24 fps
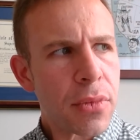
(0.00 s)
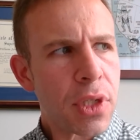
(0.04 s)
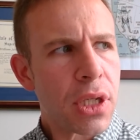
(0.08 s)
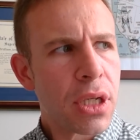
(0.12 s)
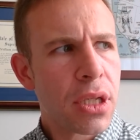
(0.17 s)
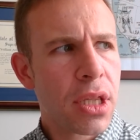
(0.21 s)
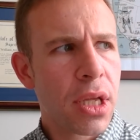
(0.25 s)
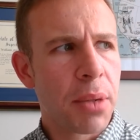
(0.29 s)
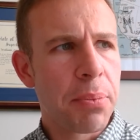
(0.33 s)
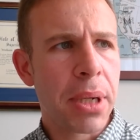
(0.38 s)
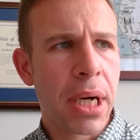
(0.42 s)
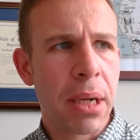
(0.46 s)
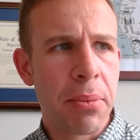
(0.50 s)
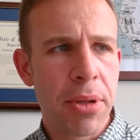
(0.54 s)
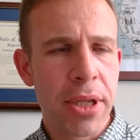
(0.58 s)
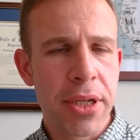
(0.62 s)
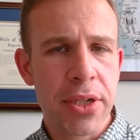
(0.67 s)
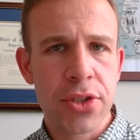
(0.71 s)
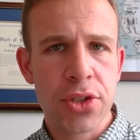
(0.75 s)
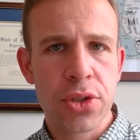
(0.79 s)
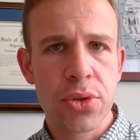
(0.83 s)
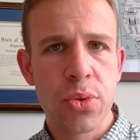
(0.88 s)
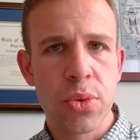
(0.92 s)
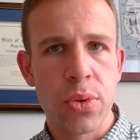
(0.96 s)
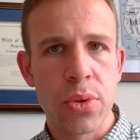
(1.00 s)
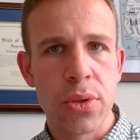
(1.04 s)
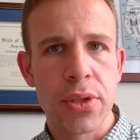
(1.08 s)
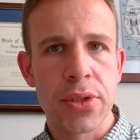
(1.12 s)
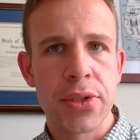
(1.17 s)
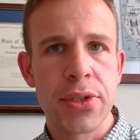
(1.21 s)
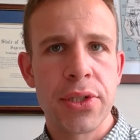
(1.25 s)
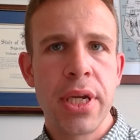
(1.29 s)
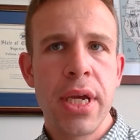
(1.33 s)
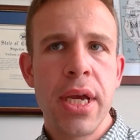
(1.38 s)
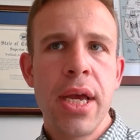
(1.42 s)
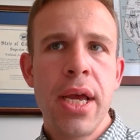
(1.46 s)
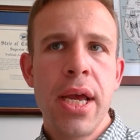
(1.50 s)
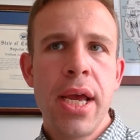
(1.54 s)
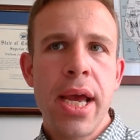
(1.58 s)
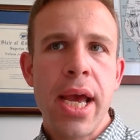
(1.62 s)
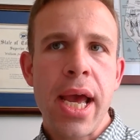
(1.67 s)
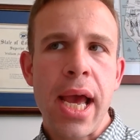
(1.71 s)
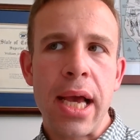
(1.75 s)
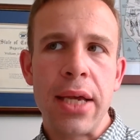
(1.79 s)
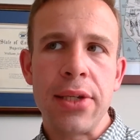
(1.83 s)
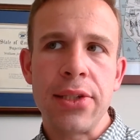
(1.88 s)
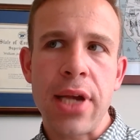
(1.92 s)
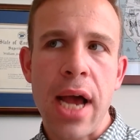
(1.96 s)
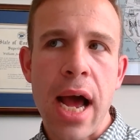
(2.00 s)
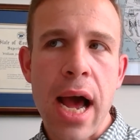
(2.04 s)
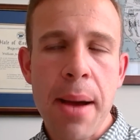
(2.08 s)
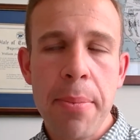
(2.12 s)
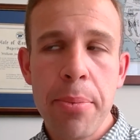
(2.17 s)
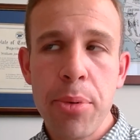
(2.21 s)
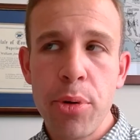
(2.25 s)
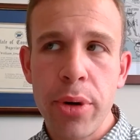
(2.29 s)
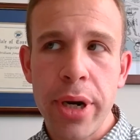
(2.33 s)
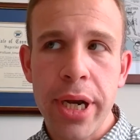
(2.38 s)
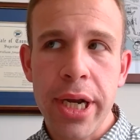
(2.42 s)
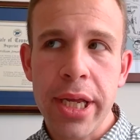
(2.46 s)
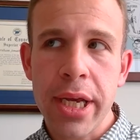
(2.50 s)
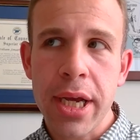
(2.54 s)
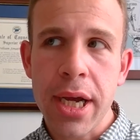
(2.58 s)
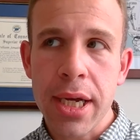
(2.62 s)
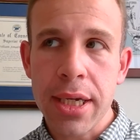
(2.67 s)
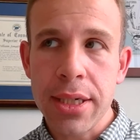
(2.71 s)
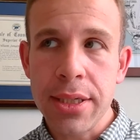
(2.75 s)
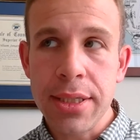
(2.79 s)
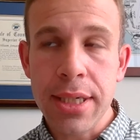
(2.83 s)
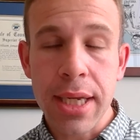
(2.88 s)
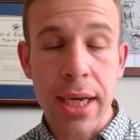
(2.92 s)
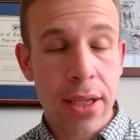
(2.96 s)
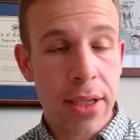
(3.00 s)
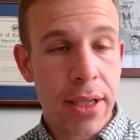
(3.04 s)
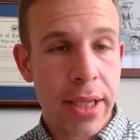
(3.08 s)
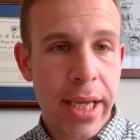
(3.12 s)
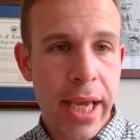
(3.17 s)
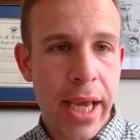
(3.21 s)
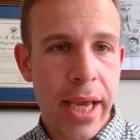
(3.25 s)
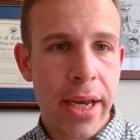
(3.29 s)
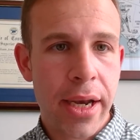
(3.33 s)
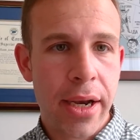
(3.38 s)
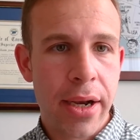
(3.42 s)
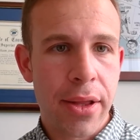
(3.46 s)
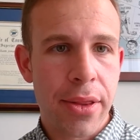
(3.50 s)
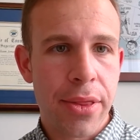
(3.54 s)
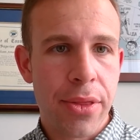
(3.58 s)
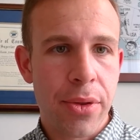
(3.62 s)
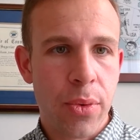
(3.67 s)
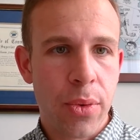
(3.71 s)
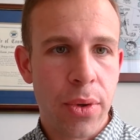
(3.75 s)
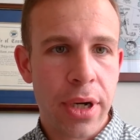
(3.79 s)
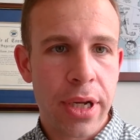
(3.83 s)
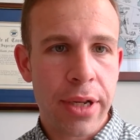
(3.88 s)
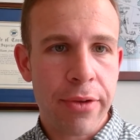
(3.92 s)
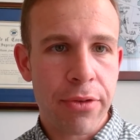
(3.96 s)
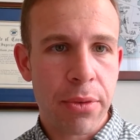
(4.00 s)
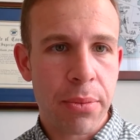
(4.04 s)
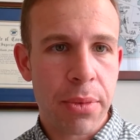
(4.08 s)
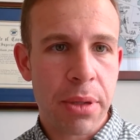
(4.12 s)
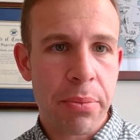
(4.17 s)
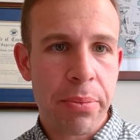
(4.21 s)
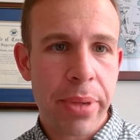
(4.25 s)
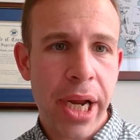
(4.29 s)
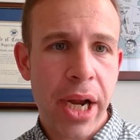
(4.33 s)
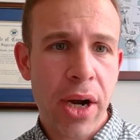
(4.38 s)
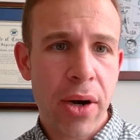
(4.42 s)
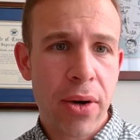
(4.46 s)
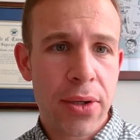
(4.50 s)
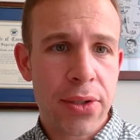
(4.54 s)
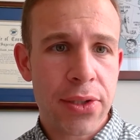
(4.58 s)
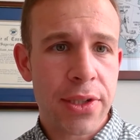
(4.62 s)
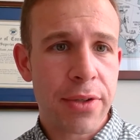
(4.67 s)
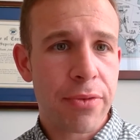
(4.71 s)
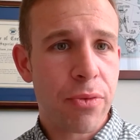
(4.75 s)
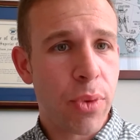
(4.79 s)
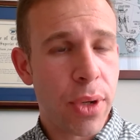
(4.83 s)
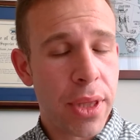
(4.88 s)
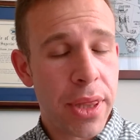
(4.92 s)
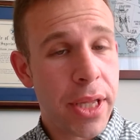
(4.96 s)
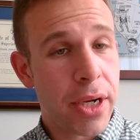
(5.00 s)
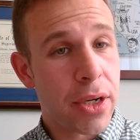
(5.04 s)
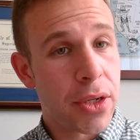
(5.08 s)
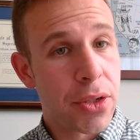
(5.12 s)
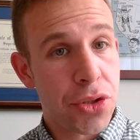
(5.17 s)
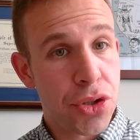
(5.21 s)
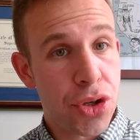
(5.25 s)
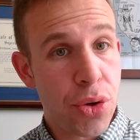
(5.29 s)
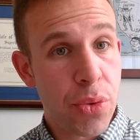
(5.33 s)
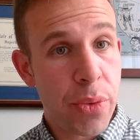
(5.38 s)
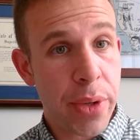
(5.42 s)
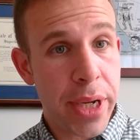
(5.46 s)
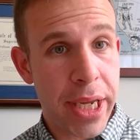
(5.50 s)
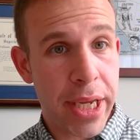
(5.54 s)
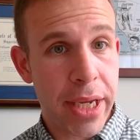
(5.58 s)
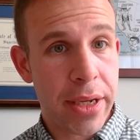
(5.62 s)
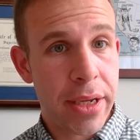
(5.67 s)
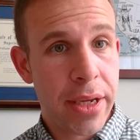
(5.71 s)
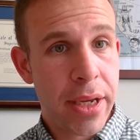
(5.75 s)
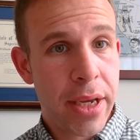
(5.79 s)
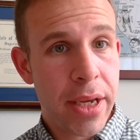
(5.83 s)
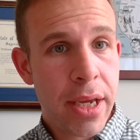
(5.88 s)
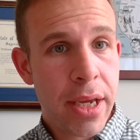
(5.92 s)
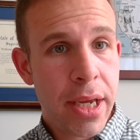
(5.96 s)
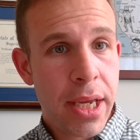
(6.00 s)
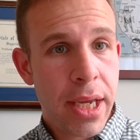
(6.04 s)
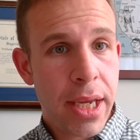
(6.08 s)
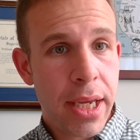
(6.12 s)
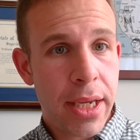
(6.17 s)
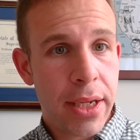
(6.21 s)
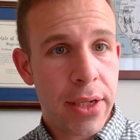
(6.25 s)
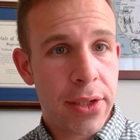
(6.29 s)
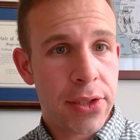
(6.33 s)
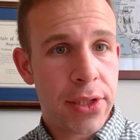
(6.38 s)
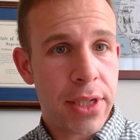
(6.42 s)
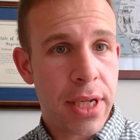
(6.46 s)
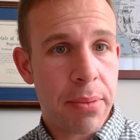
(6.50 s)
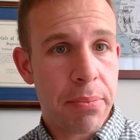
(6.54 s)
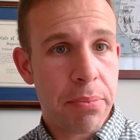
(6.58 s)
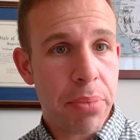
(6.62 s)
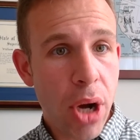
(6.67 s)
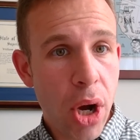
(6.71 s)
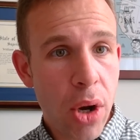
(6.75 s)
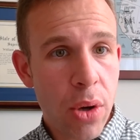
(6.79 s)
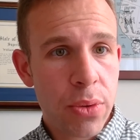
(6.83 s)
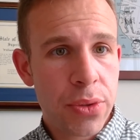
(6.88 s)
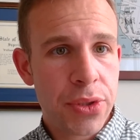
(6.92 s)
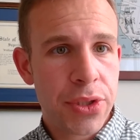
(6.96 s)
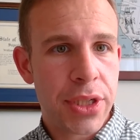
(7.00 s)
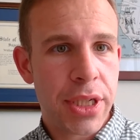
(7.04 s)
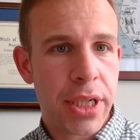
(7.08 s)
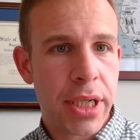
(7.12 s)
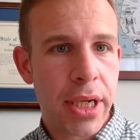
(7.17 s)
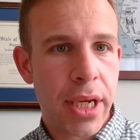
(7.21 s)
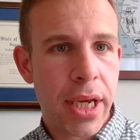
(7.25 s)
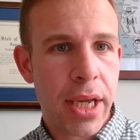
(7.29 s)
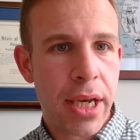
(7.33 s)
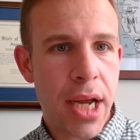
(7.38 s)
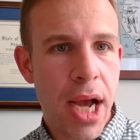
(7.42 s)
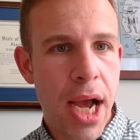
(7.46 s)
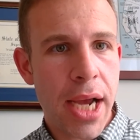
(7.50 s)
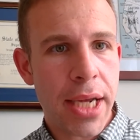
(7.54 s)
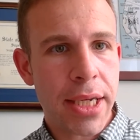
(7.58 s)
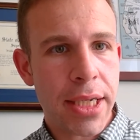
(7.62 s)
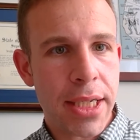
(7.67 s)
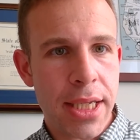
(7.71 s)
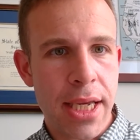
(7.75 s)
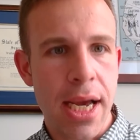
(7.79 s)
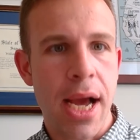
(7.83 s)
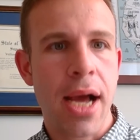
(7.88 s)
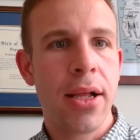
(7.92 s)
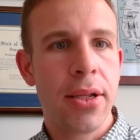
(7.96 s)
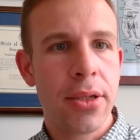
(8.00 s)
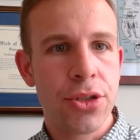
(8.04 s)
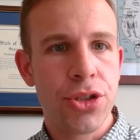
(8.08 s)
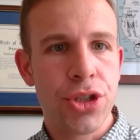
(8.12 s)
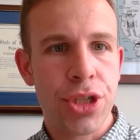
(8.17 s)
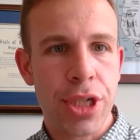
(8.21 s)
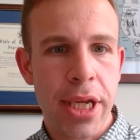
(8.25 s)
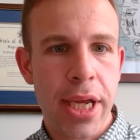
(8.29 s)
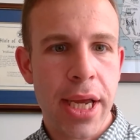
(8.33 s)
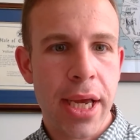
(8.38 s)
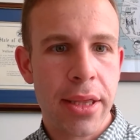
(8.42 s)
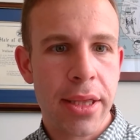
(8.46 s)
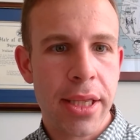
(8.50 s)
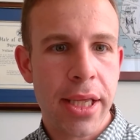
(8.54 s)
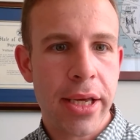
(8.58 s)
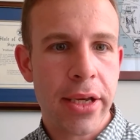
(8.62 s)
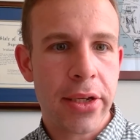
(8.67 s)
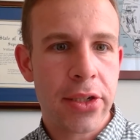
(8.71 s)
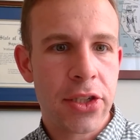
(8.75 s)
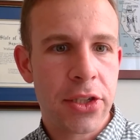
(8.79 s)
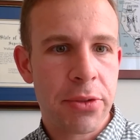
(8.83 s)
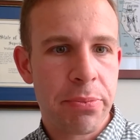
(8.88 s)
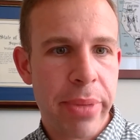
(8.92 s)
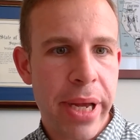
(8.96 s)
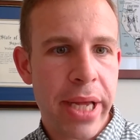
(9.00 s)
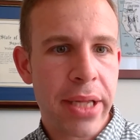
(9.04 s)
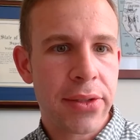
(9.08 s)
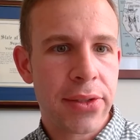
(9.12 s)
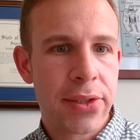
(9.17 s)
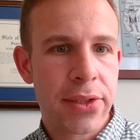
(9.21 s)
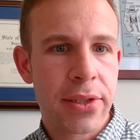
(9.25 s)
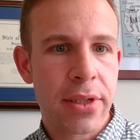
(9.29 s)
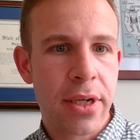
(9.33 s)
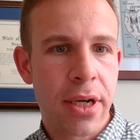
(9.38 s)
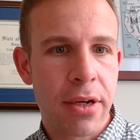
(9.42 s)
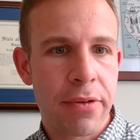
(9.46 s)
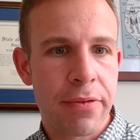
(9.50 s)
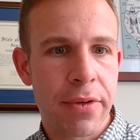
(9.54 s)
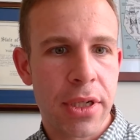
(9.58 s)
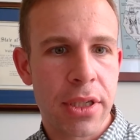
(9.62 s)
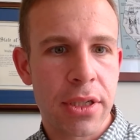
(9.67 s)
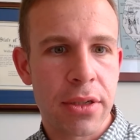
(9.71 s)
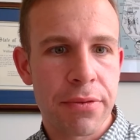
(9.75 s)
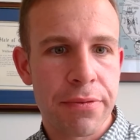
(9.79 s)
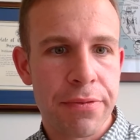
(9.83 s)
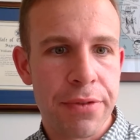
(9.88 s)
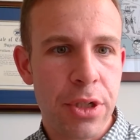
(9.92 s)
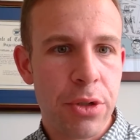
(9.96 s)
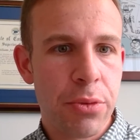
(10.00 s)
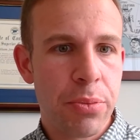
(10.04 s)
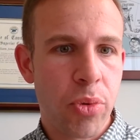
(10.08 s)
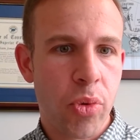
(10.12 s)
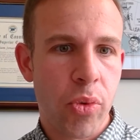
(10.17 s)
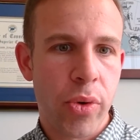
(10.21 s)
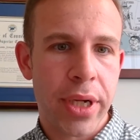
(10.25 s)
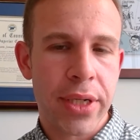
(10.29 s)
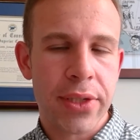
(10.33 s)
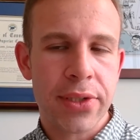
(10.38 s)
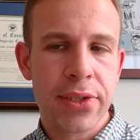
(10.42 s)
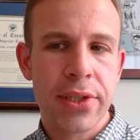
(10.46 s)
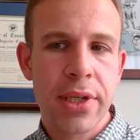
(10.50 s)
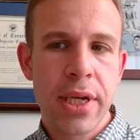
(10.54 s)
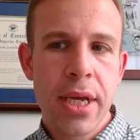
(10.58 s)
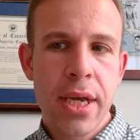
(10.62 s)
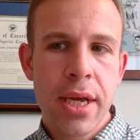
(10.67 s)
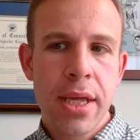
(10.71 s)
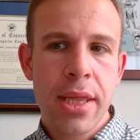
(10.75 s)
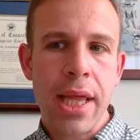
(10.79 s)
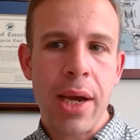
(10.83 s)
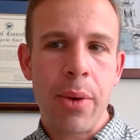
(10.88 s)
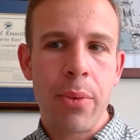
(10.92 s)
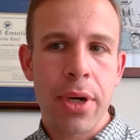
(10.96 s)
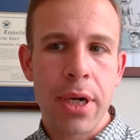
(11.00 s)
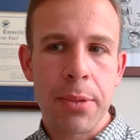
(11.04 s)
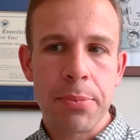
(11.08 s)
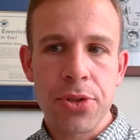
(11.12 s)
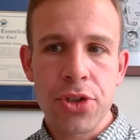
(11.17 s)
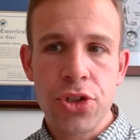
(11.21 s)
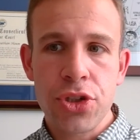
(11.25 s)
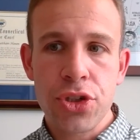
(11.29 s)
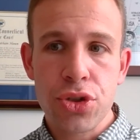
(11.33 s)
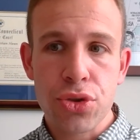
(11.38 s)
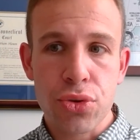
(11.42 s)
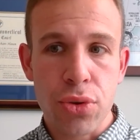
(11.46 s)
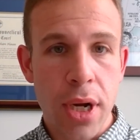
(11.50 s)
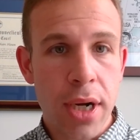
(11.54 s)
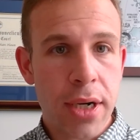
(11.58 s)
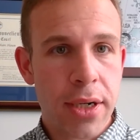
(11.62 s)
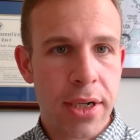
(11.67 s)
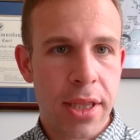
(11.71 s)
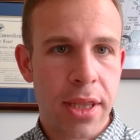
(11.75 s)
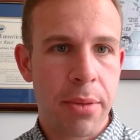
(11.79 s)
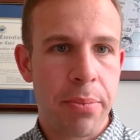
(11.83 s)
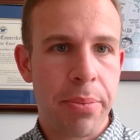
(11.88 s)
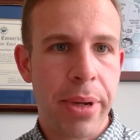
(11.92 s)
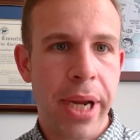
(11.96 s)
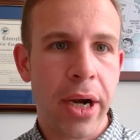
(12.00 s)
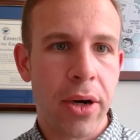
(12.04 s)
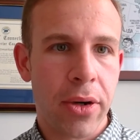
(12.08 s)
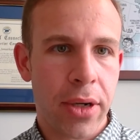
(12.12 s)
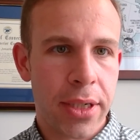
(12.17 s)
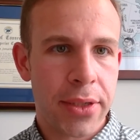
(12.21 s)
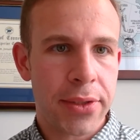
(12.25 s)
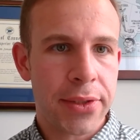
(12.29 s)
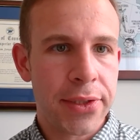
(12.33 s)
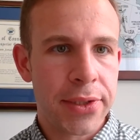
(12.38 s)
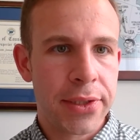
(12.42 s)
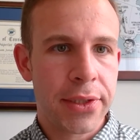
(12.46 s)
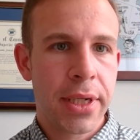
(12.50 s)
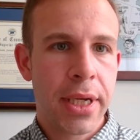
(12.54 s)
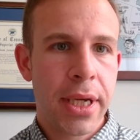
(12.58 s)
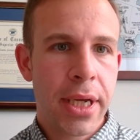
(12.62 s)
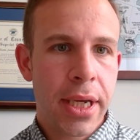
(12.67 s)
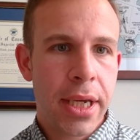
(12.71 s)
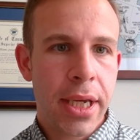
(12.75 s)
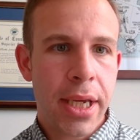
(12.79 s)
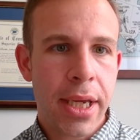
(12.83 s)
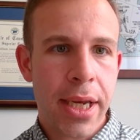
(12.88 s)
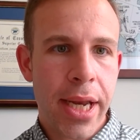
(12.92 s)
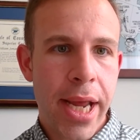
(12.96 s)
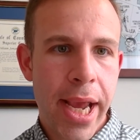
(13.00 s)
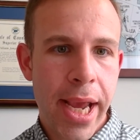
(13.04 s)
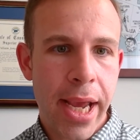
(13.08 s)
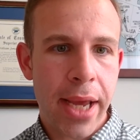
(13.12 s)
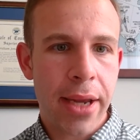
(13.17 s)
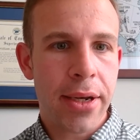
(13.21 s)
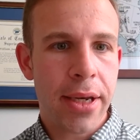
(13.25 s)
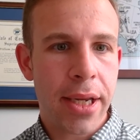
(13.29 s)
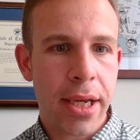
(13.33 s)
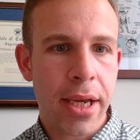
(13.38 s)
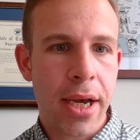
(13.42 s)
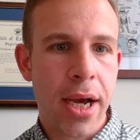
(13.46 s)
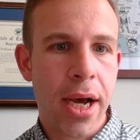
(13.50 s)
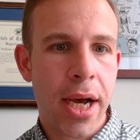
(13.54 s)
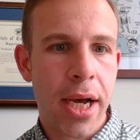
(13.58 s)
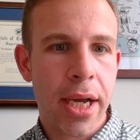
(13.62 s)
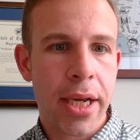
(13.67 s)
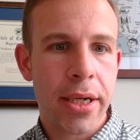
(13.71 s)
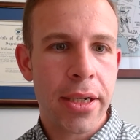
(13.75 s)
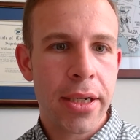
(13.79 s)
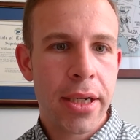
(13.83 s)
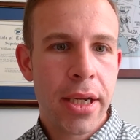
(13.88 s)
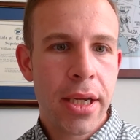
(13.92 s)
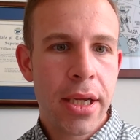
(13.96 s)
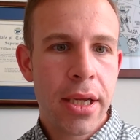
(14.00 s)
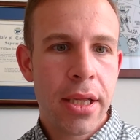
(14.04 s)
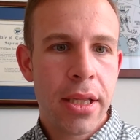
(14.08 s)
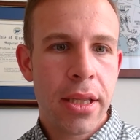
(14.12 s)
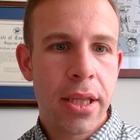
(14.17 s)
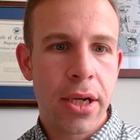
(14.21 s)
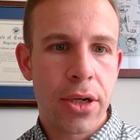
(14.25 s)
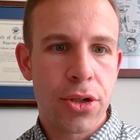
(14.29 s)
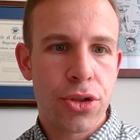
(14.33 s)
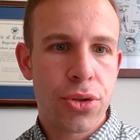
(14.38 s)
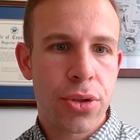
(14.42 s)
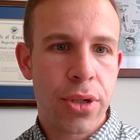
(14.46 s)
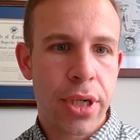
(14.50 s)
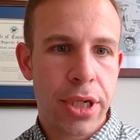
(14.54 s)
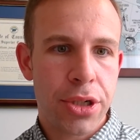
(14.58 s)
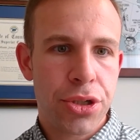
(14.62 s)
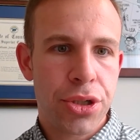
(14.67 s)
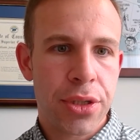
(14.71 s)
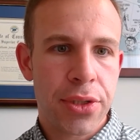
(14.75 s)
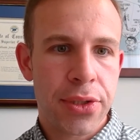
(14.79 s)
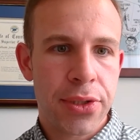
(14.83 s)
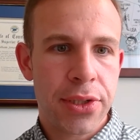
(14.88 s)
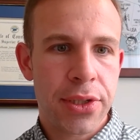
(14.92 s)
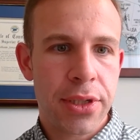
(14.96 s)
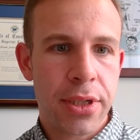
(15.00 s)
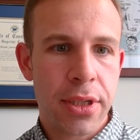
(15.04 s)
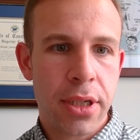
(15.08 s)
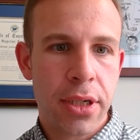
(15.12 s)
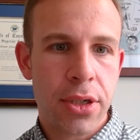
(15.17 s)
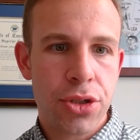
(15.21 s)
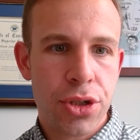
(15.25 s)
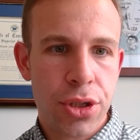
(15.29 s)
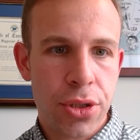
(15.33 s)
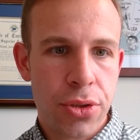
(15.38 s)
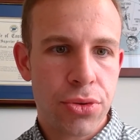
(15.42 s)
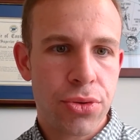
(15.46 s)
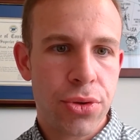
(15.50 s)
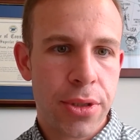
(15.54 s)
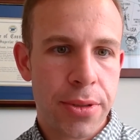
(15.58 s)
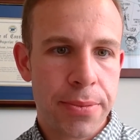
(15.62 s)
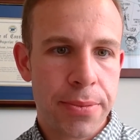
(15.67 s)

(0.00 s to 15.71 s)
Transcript: the public schools as operating on delegated authority from the parents if what they're doing is imposing an ideology at the expense of other viewpoints that would obstruct the parents in handing on their traditions to their children.